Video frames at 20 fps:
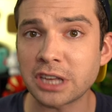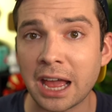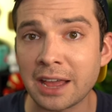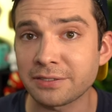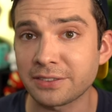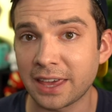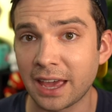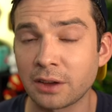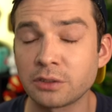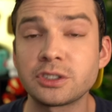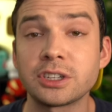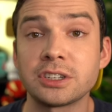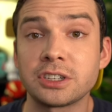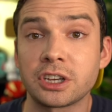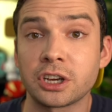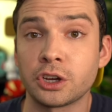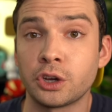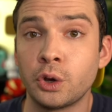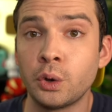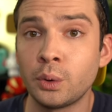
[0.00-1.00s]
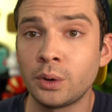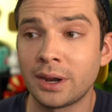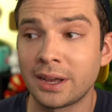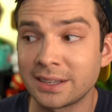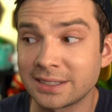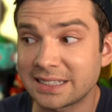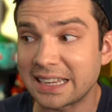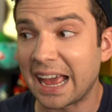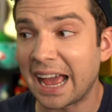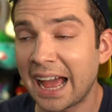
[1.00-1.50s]
I've counted
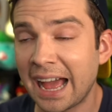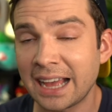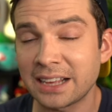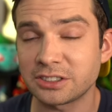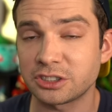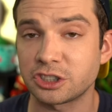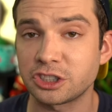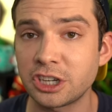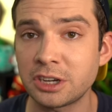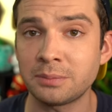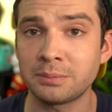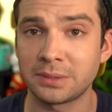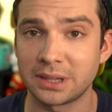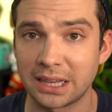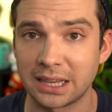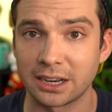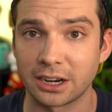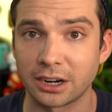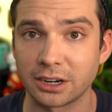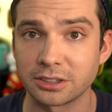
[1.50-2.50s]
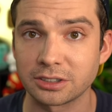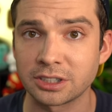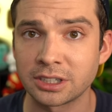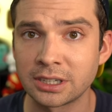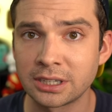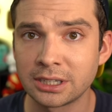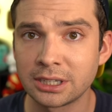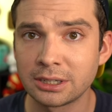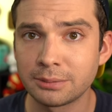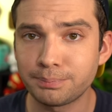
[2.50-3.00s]
Kahunas as gym leaders.
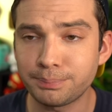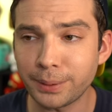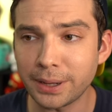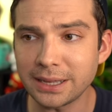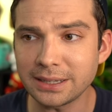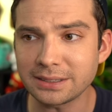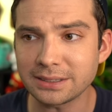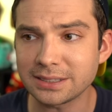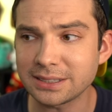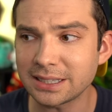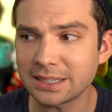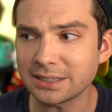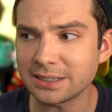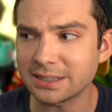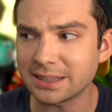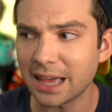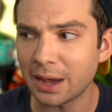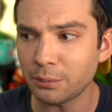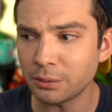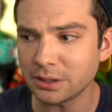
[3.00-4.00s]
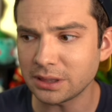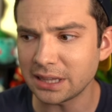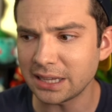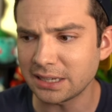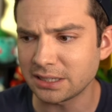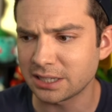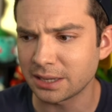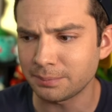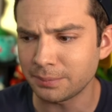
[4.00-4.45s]
But since that would lead to